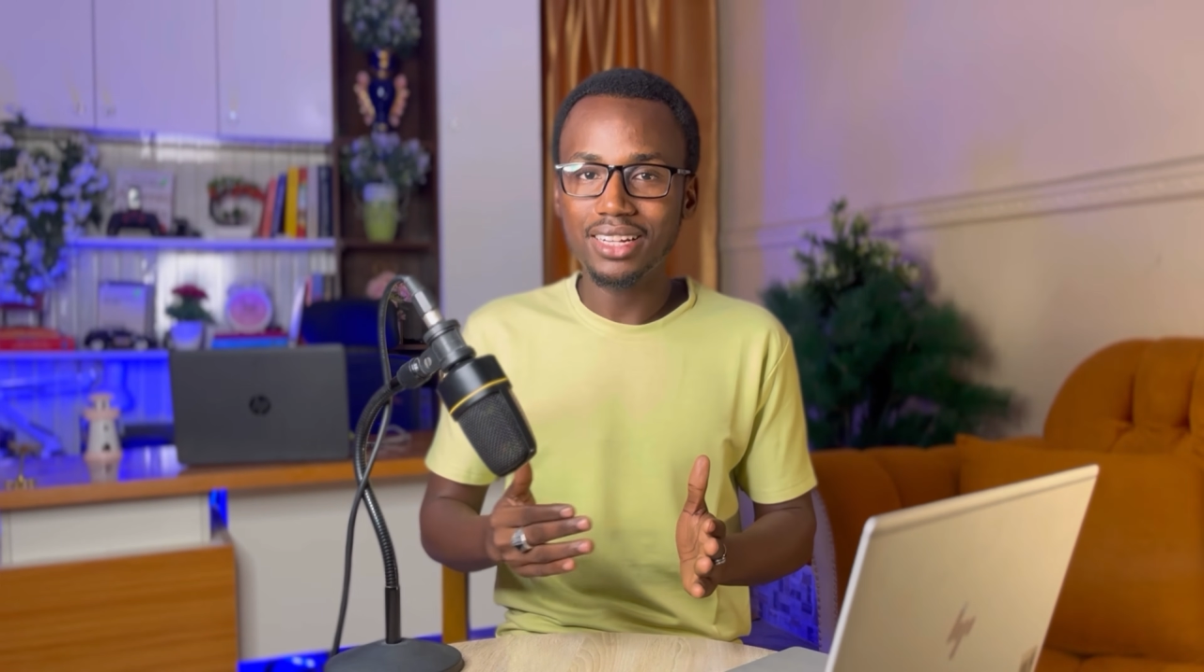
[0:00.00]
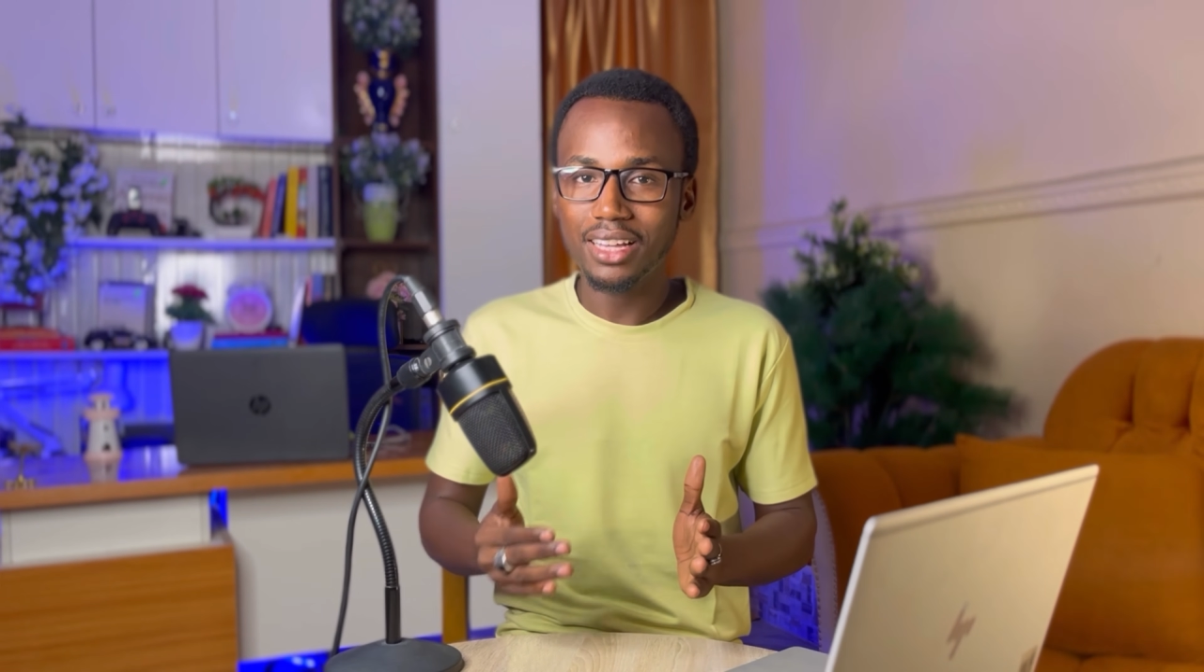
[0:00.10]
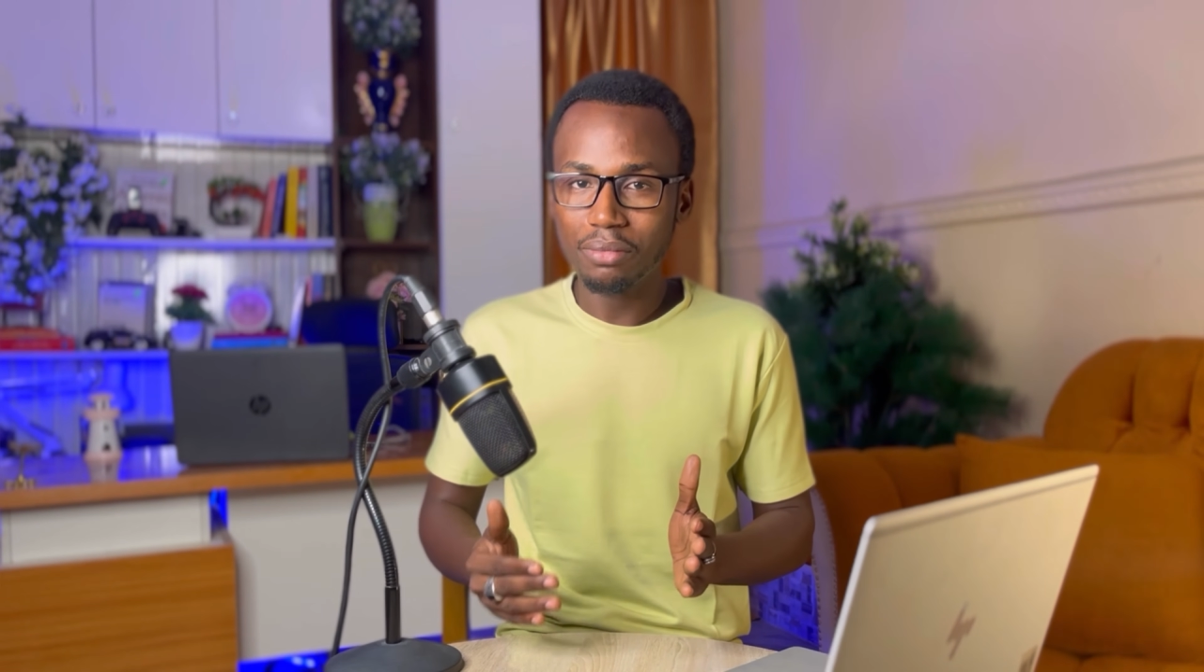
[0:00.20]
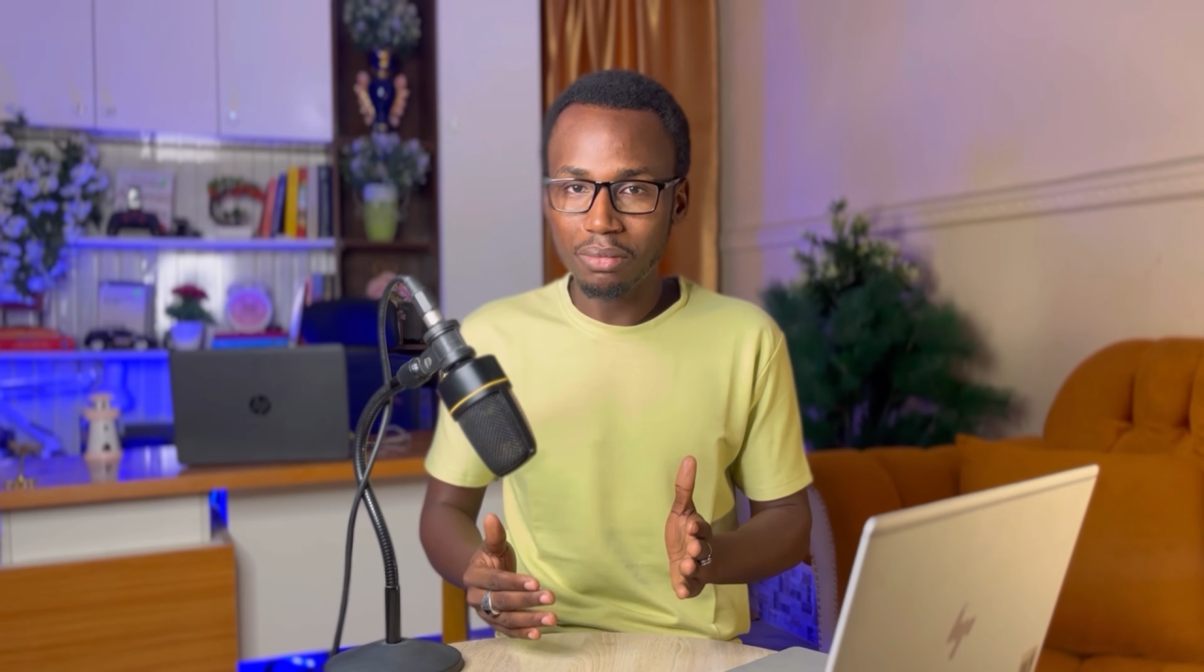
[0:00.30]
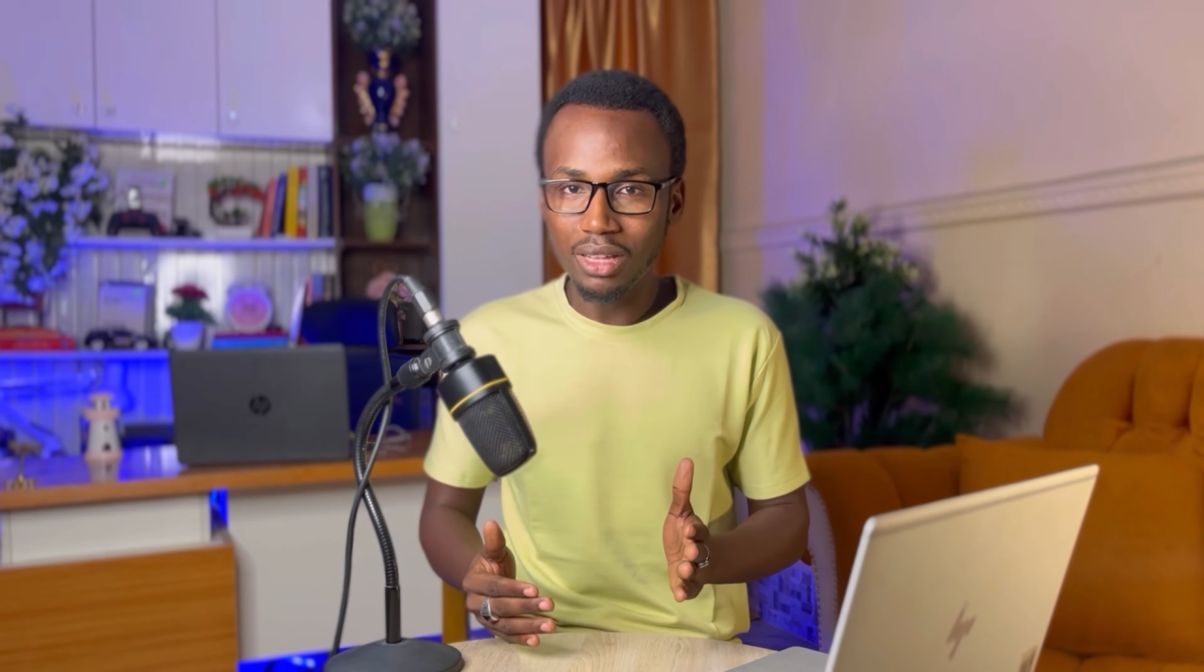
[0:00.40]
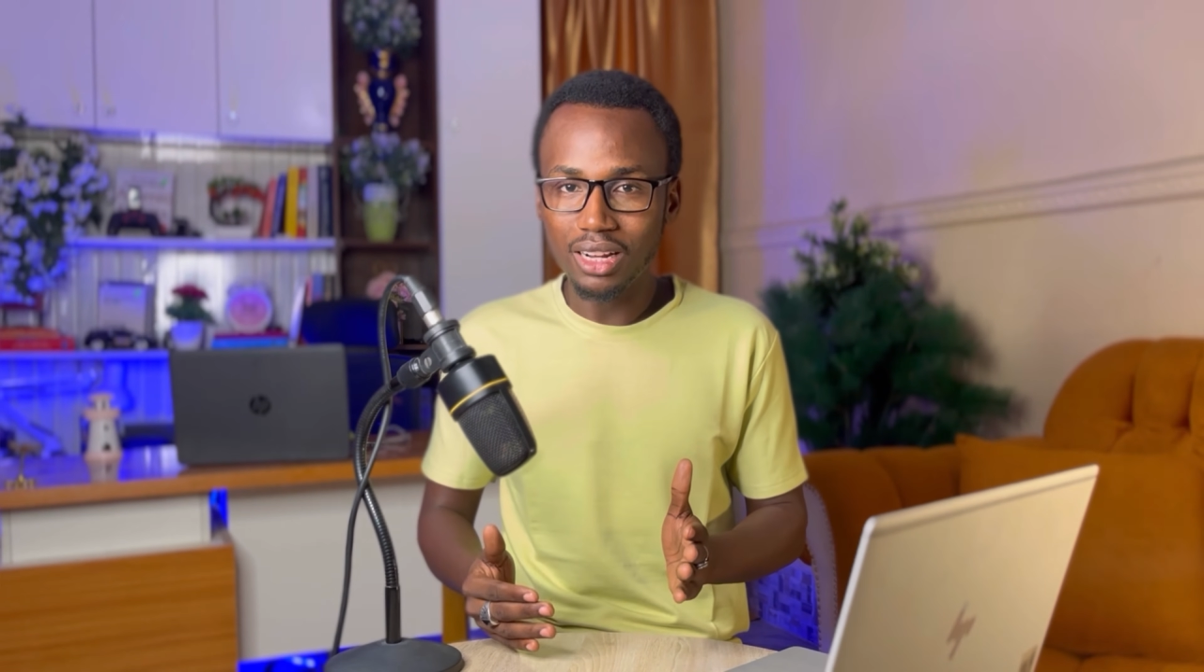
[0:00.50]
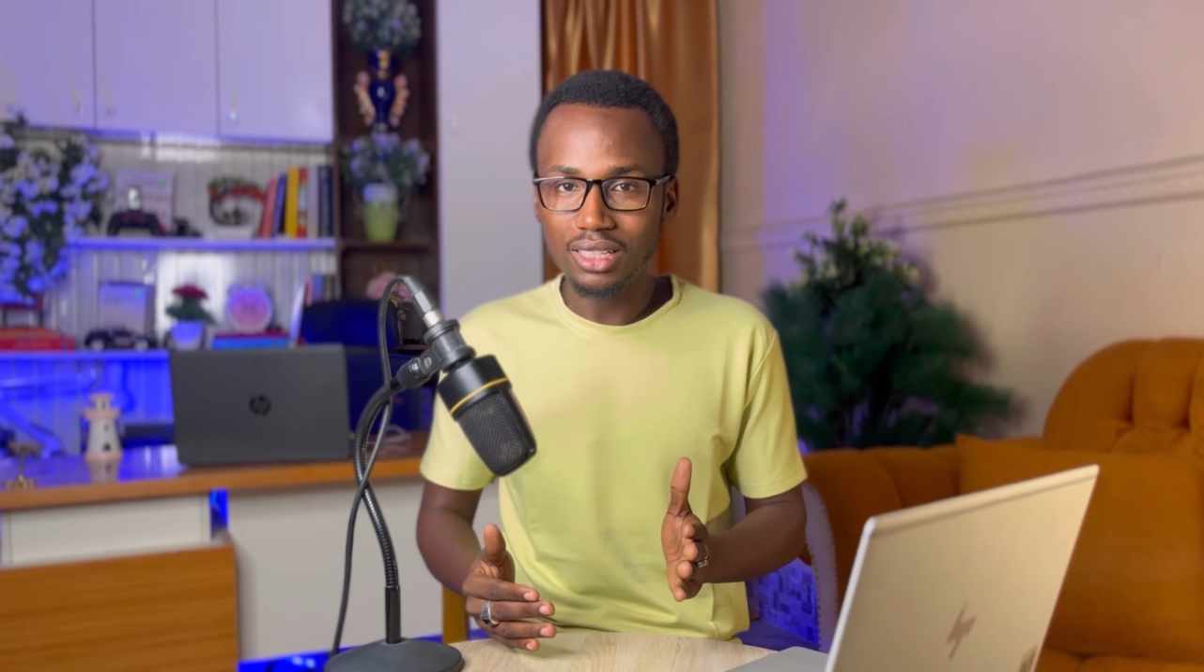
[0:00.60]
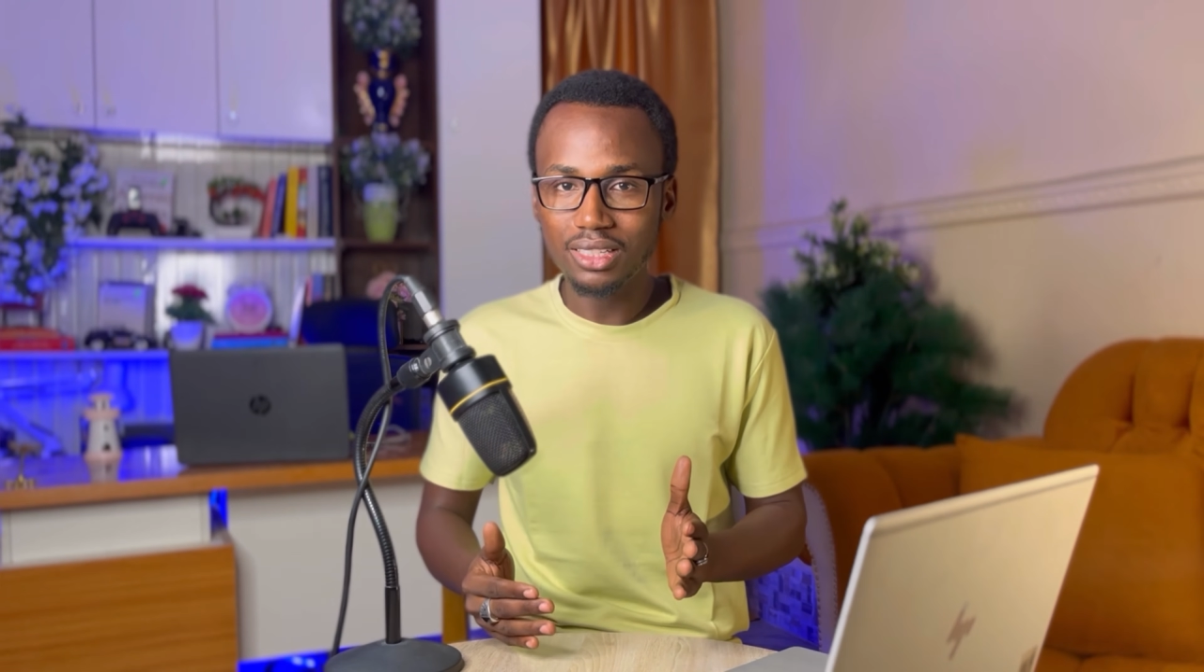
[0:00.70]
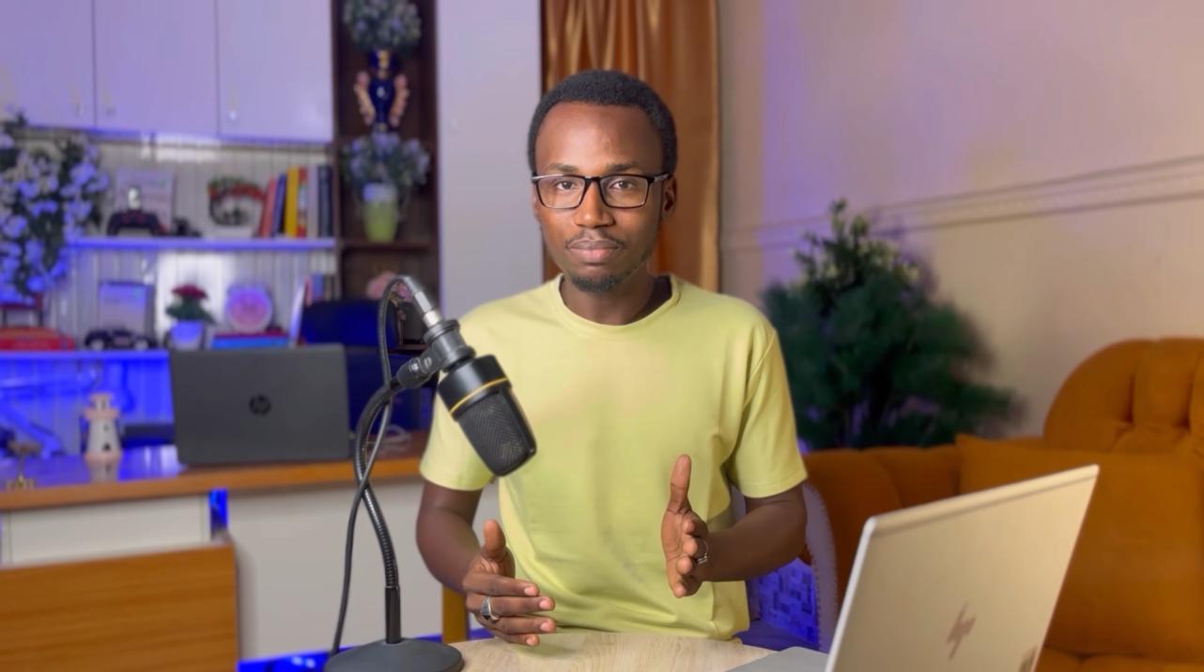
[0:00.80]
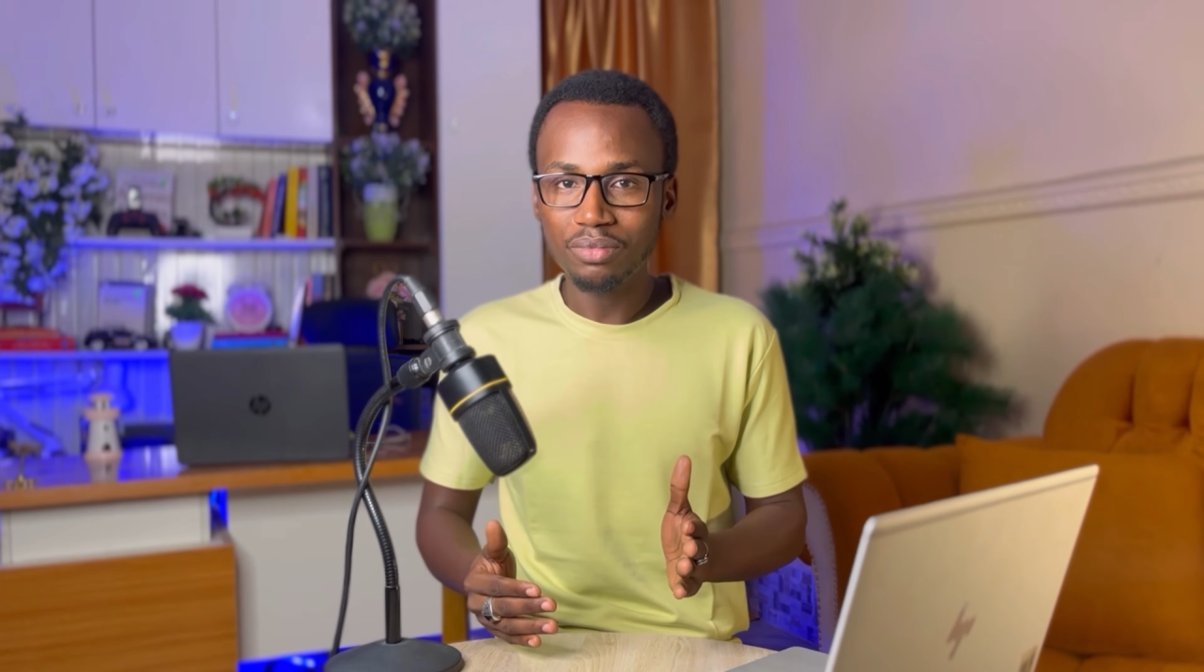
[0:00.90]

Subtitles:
capability.